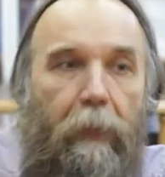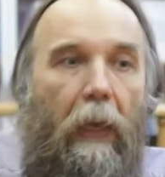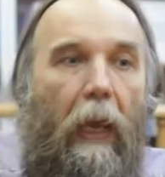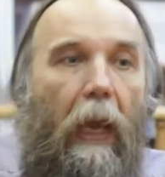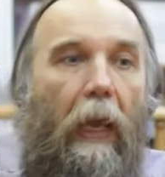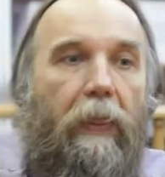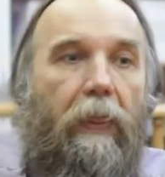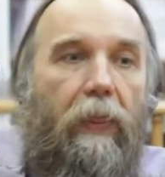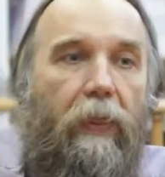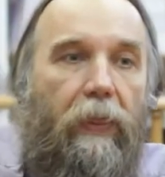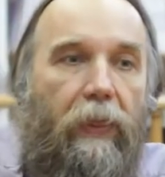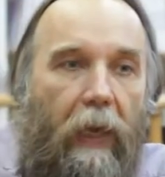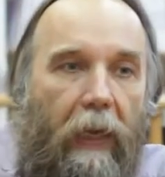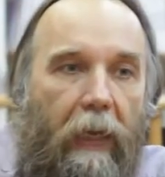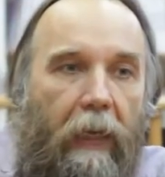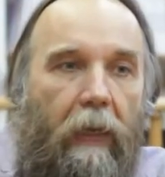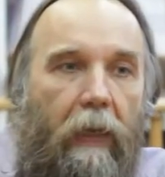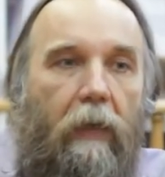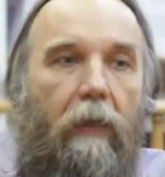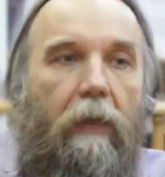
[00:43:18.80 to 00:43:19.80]
and
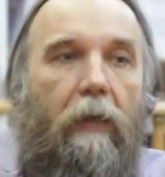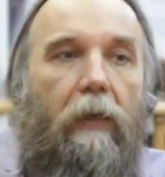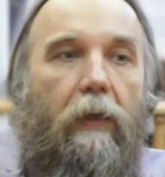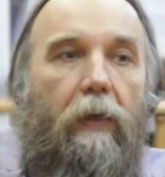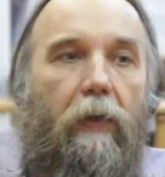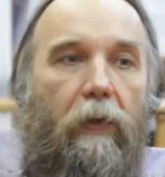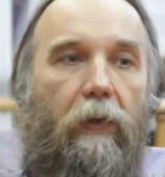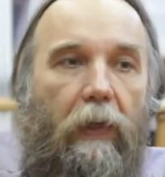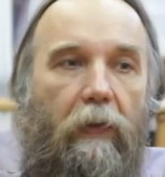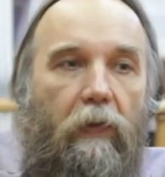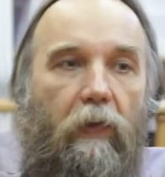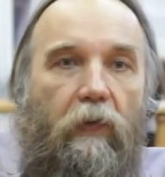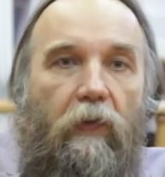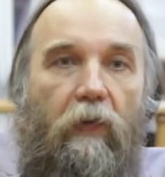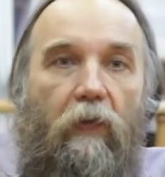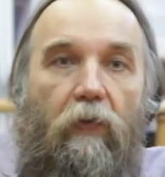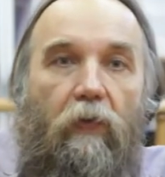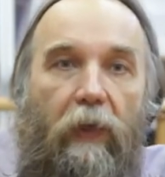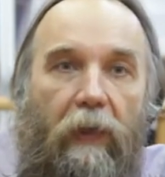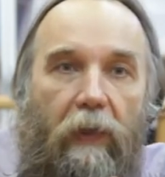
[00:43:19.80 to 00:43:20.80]
that is
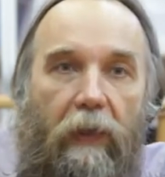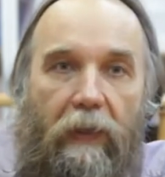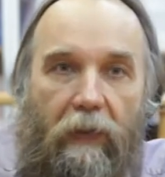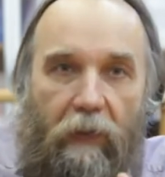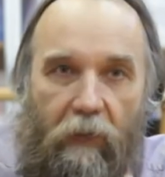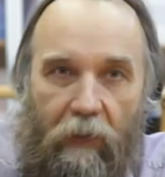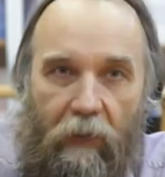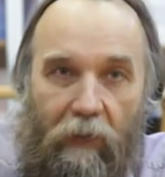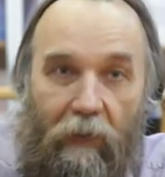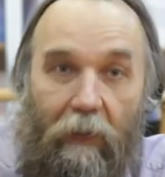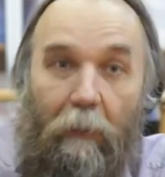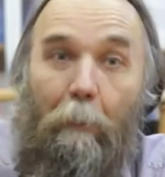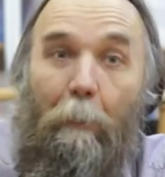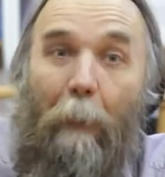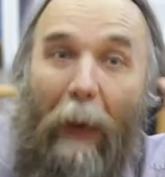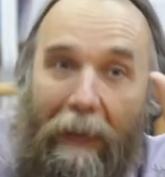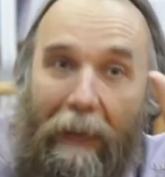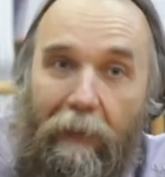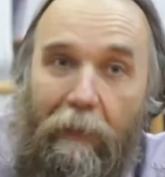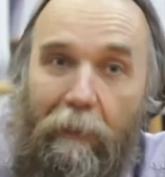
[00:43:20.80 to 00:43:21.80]
really exists.
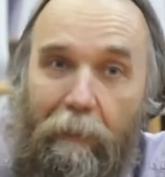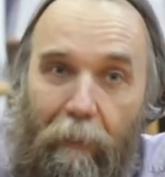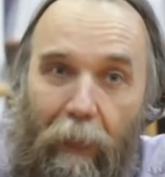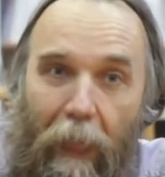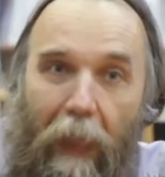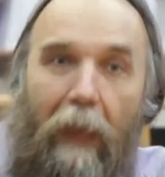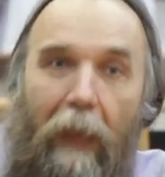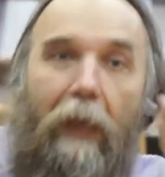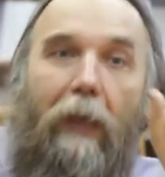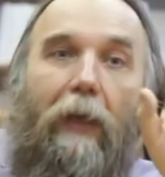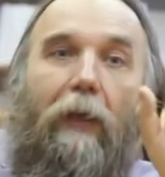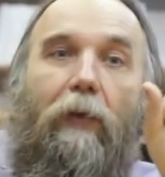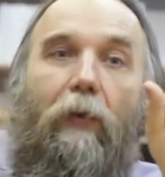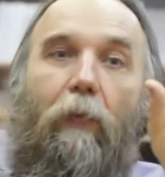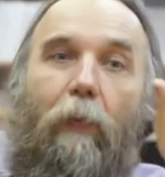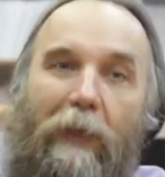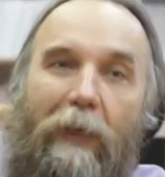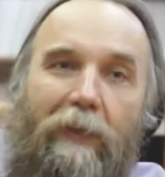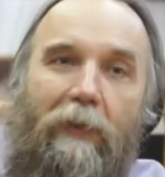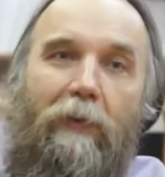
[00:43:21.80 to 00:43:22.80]
But the
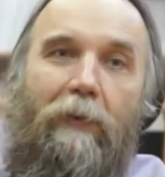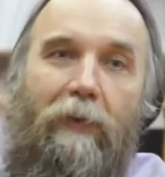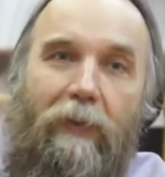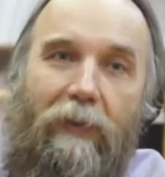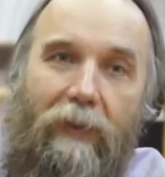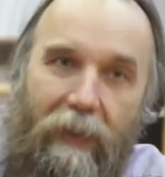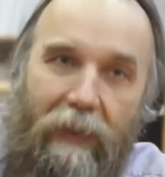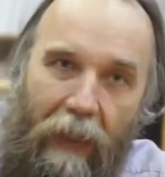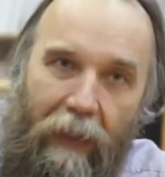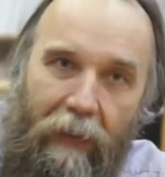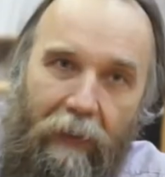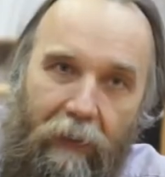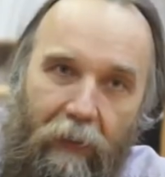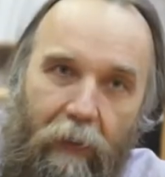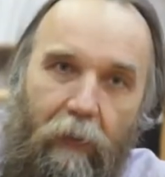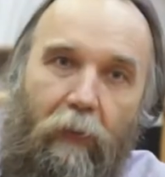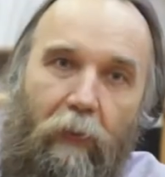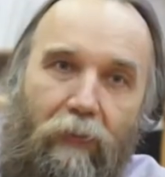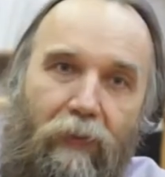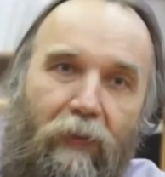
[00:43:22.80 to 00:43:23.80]
Western society
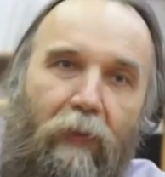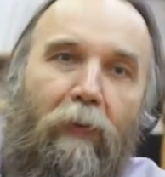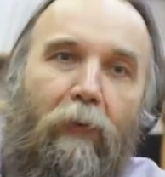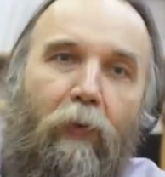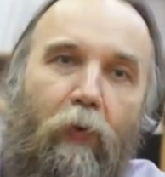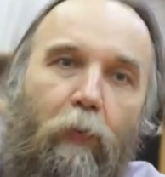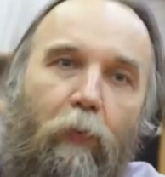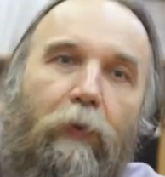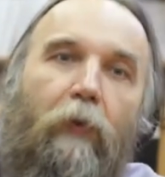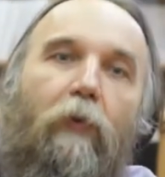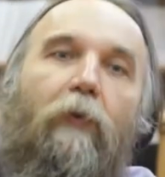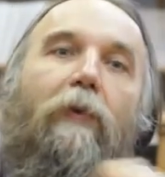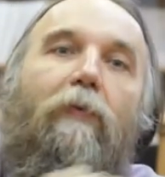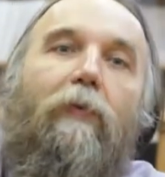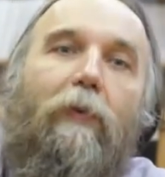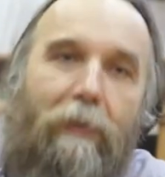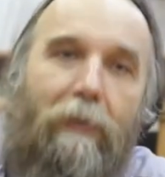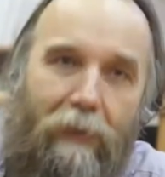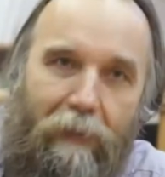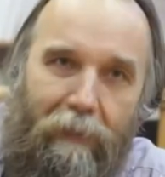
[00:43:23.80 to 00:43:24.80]
considered to be
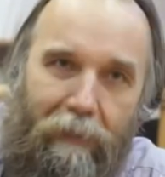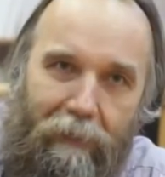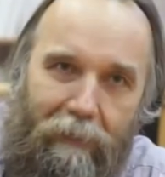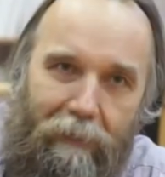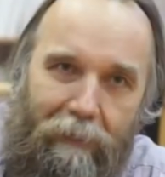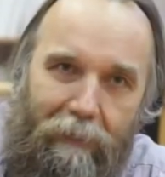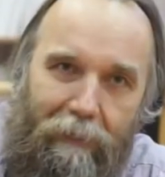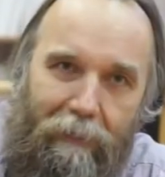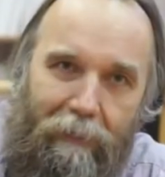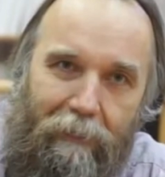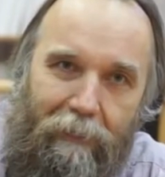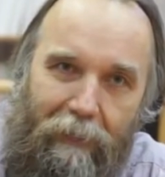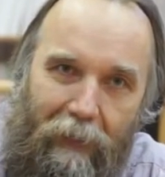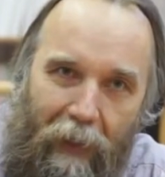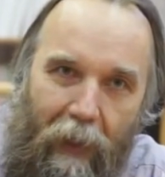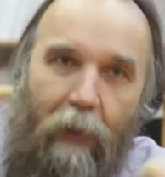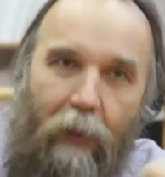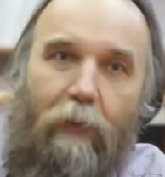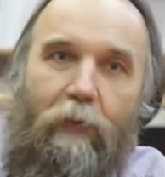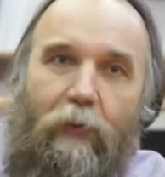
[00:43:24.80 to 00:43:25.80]
universal.
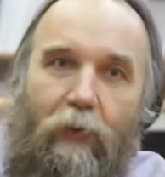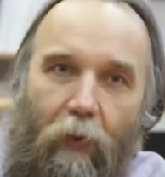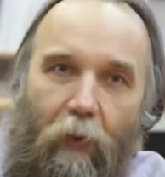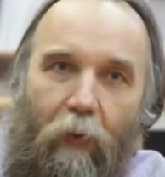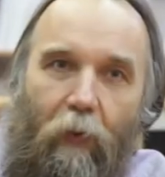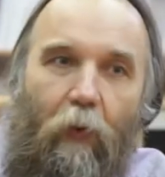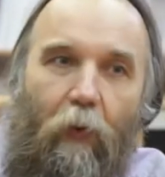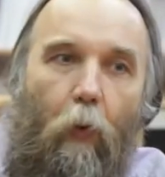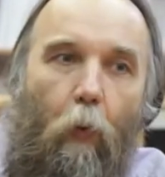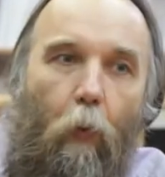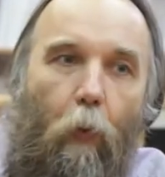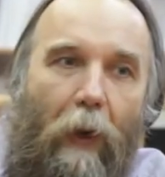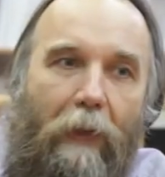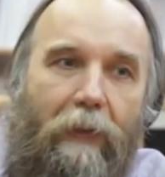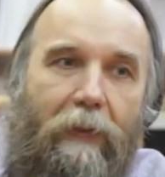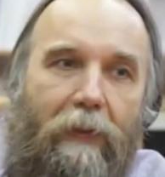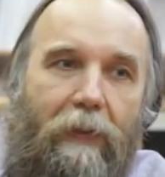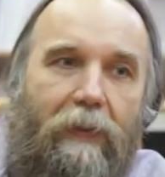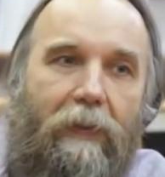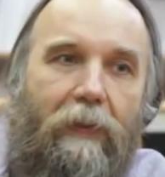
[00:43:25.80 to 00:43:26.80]
So
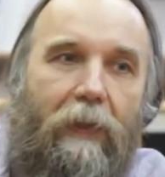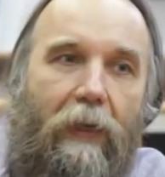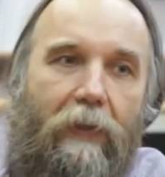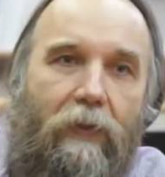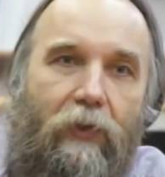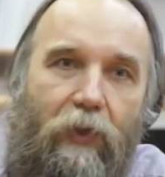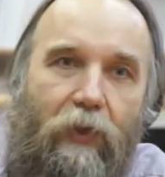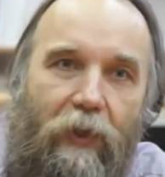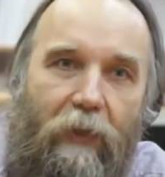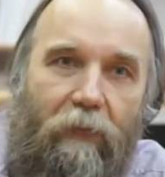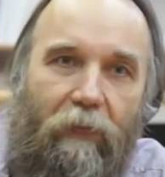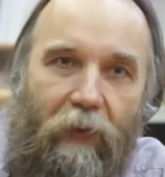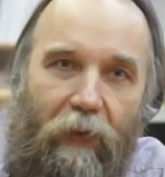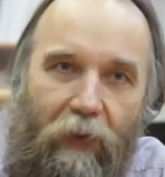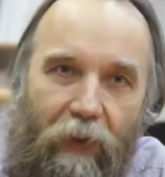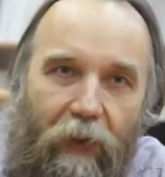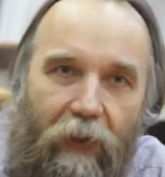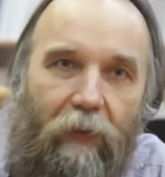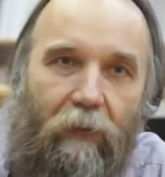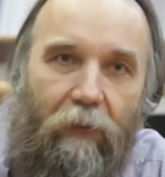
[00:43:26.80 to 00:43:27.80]
what is achieved
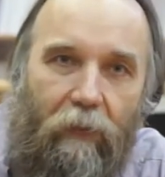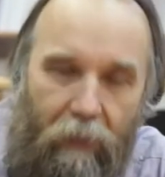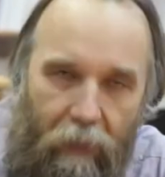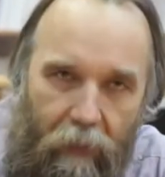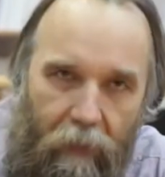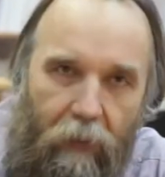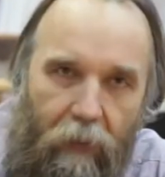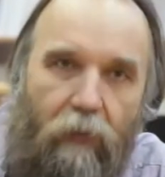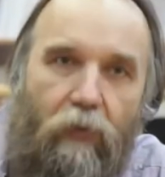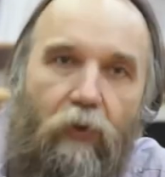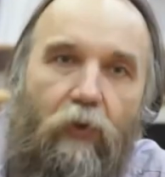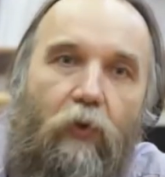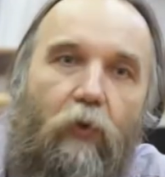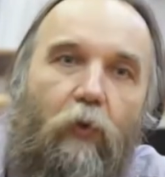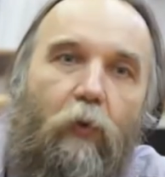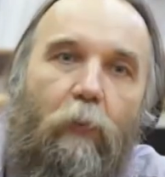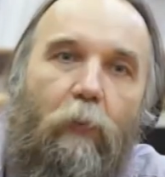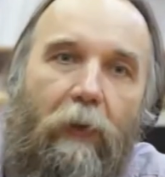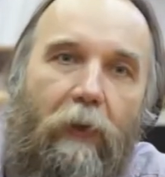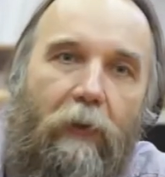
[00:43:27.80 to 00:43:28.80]
here, it
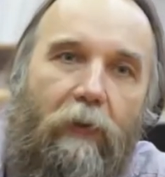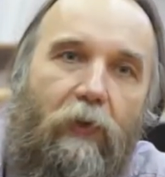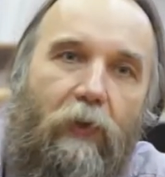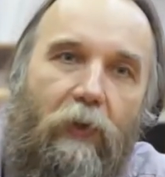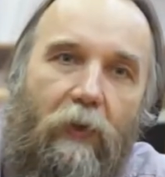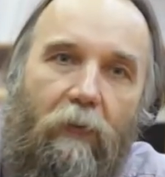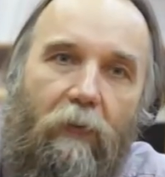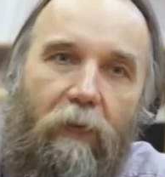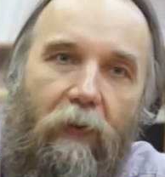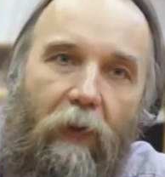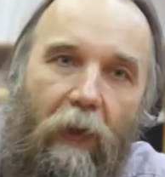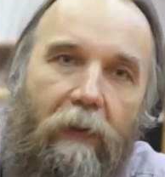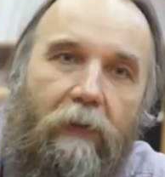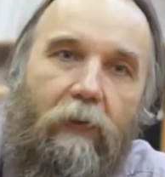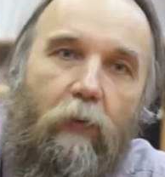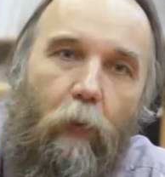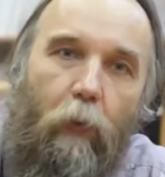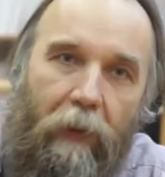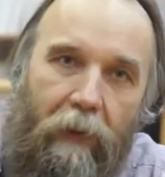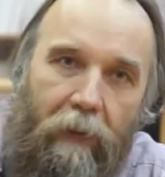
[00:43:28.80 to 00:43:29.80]
should be achieved
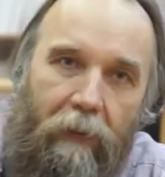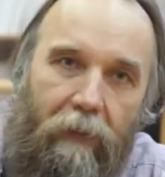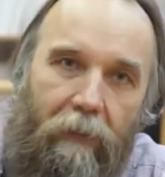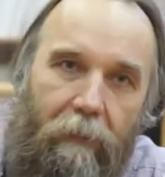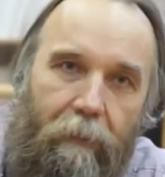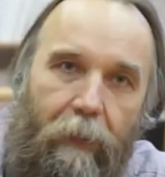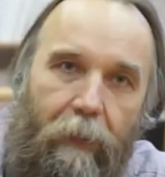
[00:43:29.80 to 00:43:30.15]
elsewhere.